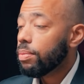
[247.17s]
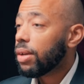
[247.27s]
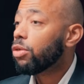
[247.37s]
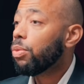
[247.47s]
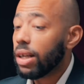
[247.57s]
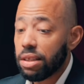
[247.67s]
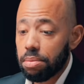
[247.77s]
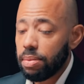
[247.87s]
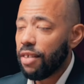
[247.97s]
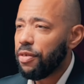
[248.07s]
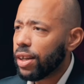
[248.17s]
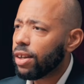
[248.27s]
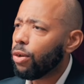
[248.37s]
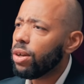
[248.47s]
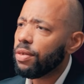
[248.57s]
that was, I
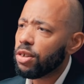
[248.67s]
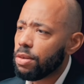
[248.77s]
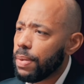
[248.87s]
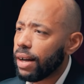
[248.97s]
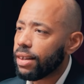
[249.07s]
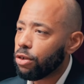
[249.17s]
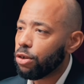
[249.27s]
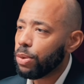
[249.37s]
think, Olivier Gibert that